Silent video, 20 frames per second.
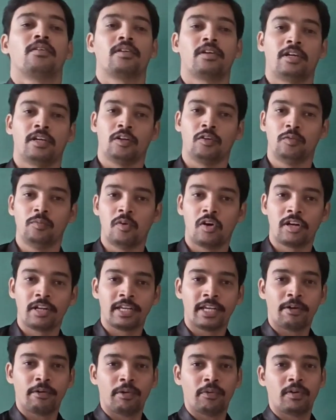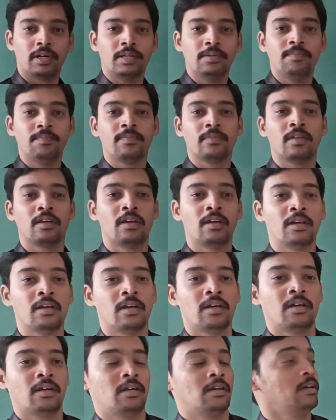Okay, good morning everyone.
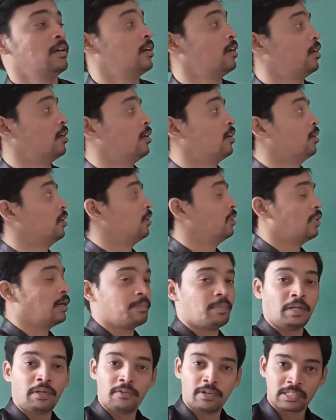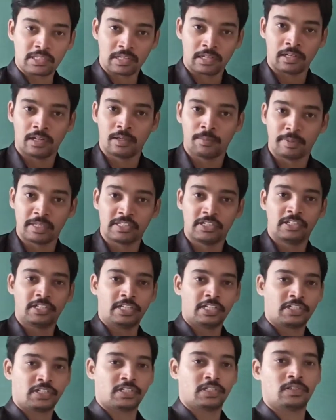In the previous
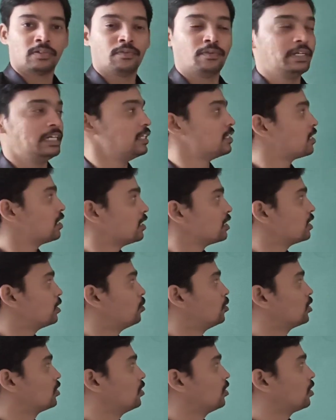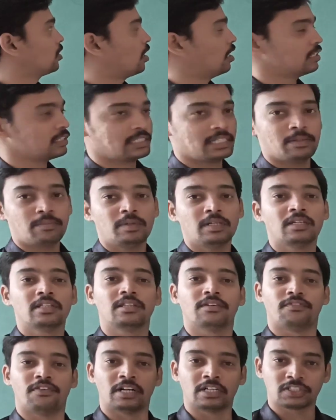presentation, we discussed about the concept,
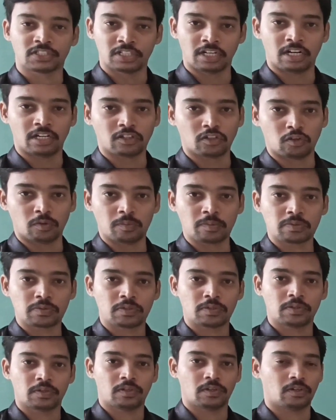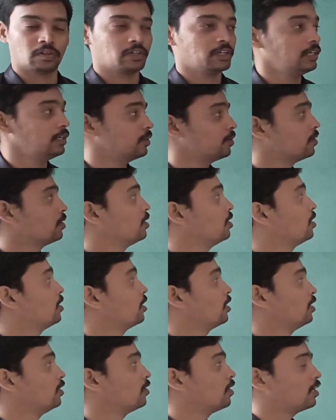the functional groups. Okay,
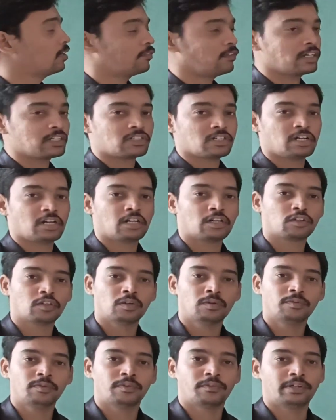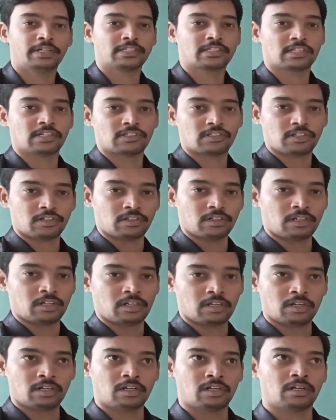in that functional group, we
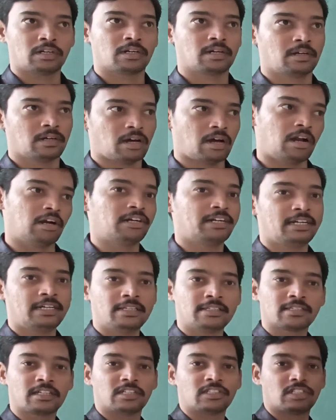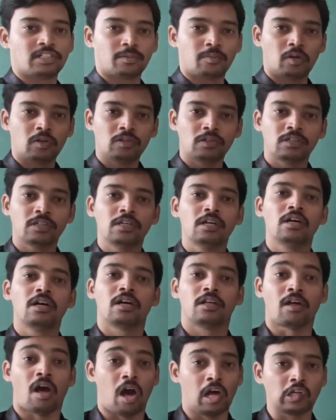already discussed about
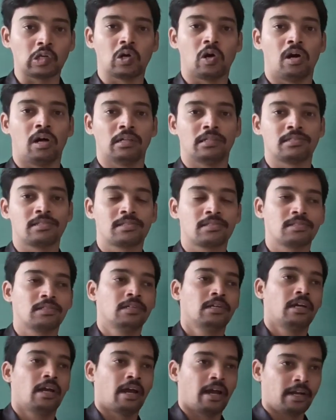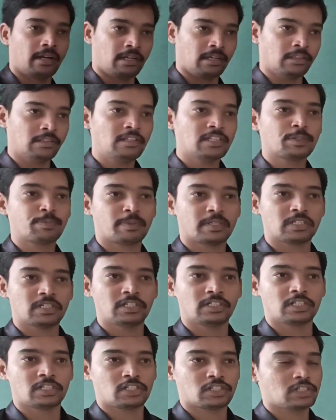alcohols. And in this
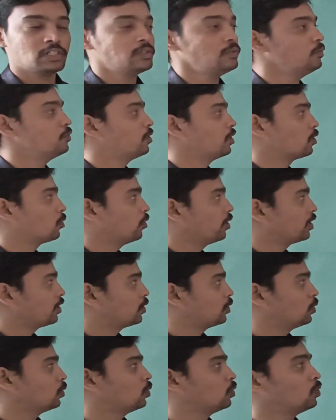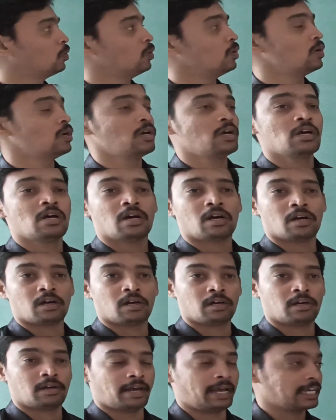presentation, we are going to
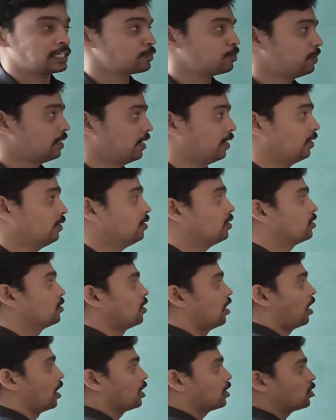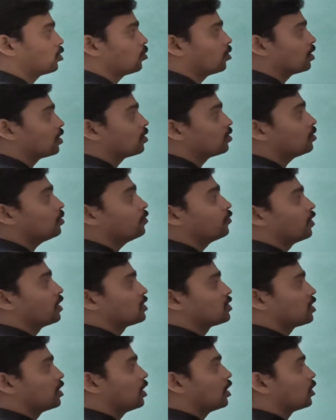explain another one
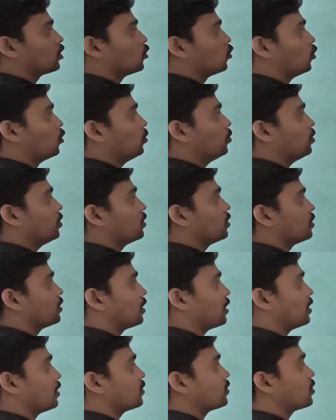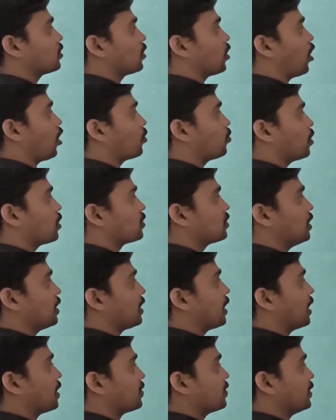functional group is
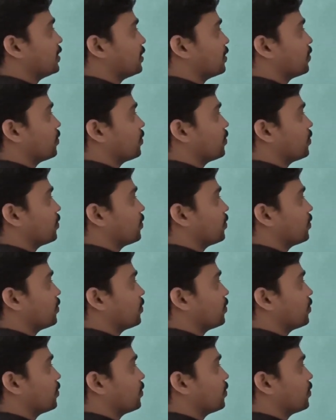carboxylic acid.